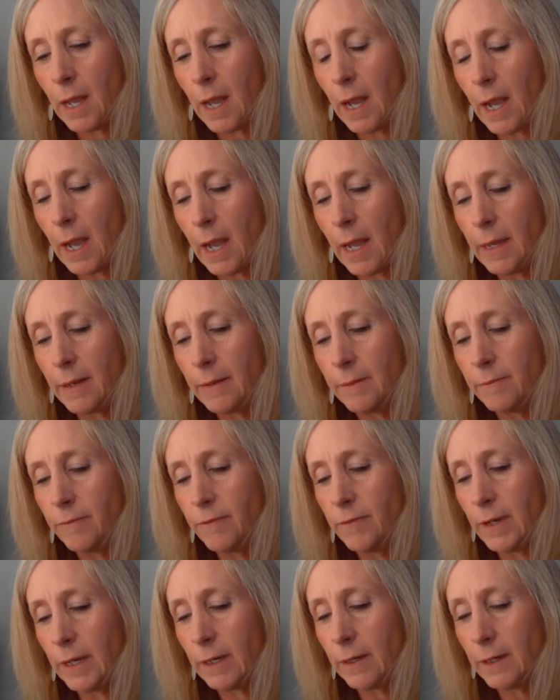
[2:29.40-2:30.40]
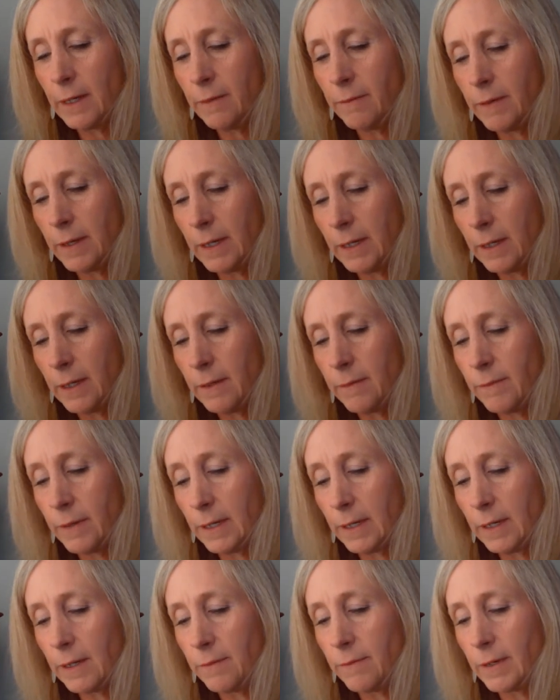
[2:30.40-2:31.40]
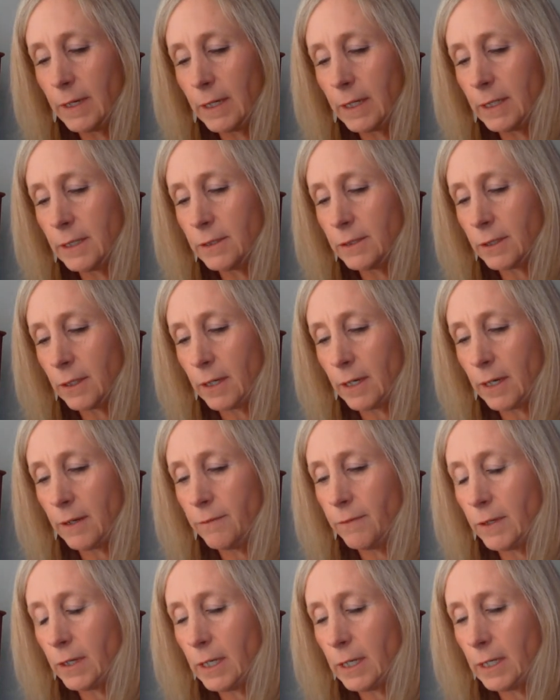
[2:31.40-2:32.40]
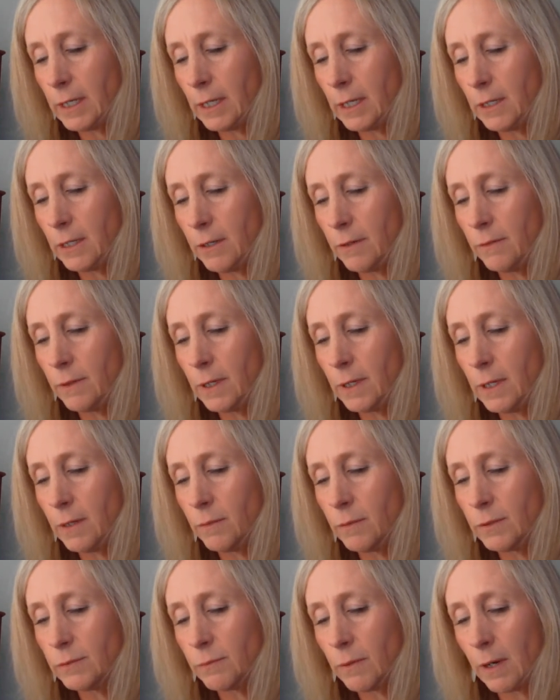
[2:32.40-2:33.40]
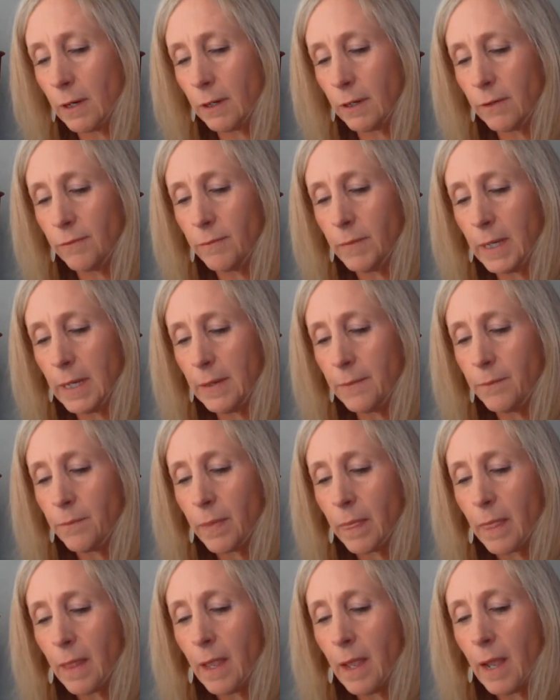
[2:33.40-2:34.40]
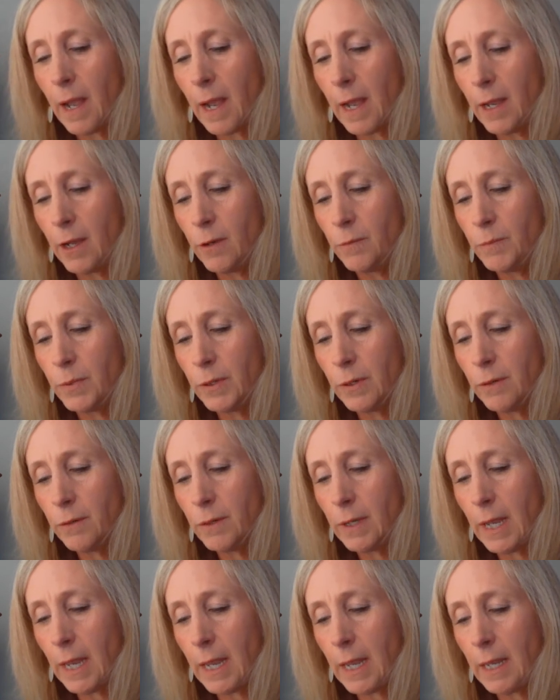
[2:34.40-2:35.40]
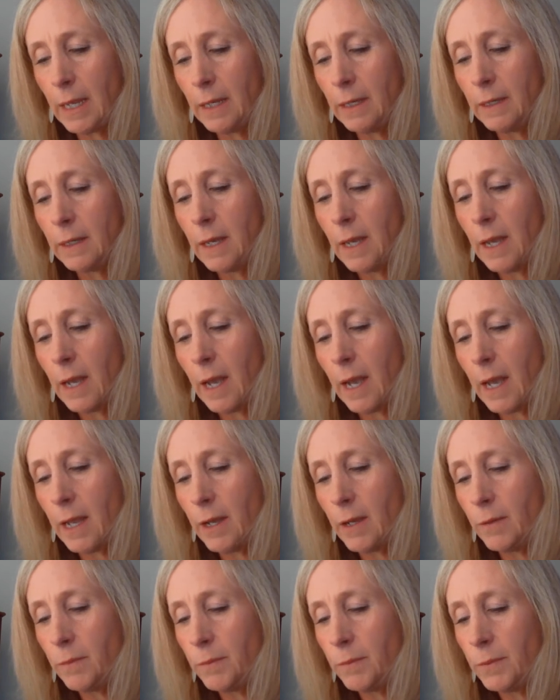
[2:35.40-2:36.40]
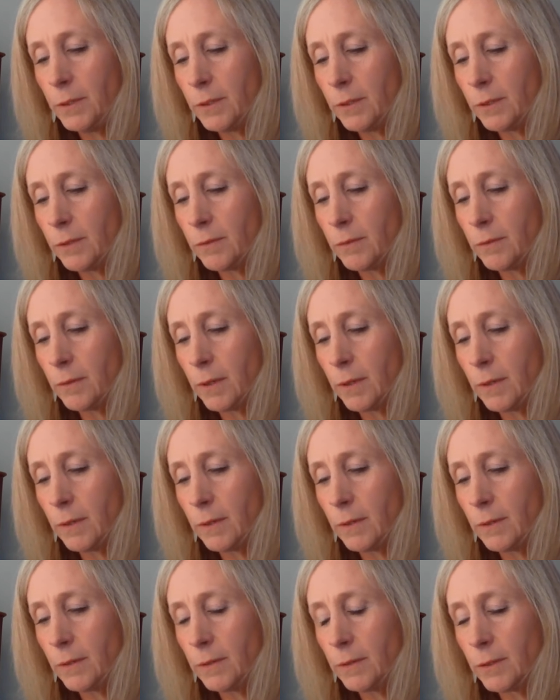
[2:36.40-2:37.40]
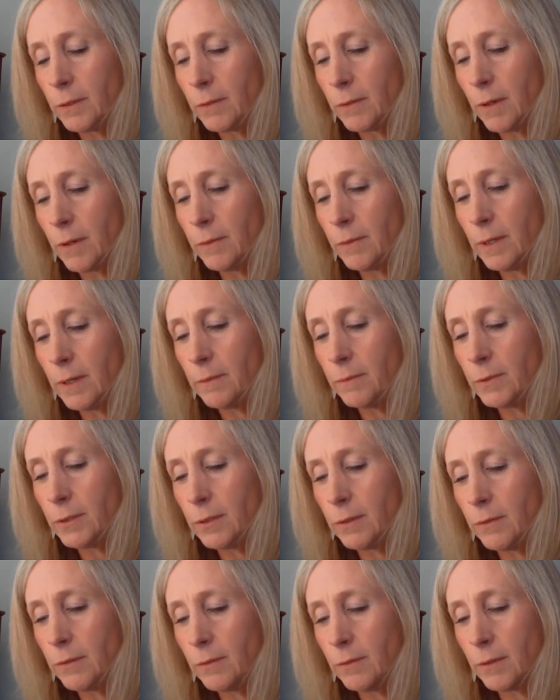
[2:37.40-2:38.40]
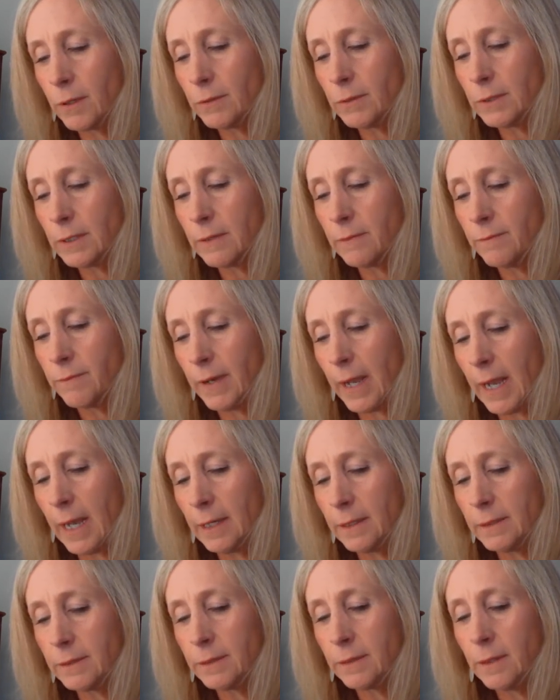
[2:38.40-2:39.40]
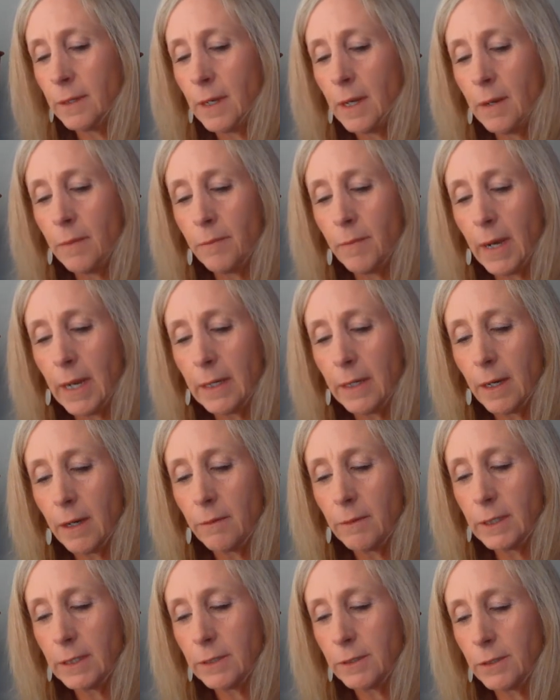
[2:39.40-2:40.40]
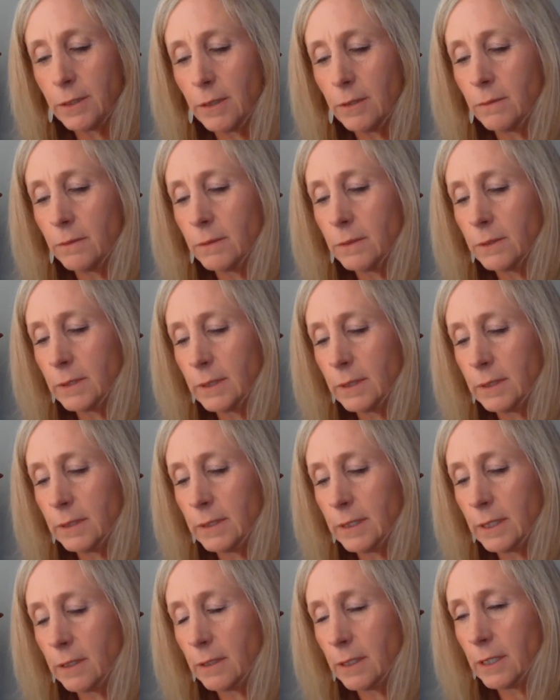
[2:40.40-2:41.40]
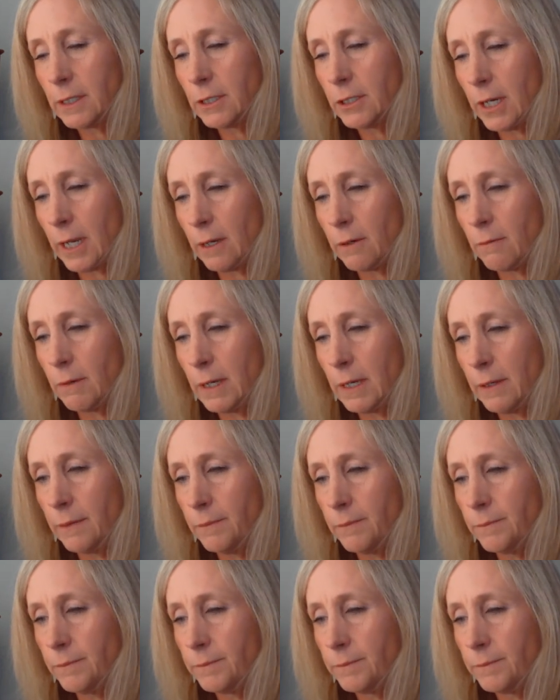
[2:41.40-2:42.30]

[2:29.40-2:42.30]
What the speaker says: I am very, very, very, very sorry for hitting you. It was wrong of me. I hope you're okay. I hope your grown-up tooth grows in fast. Mine always do. Sincerely, Jack Will.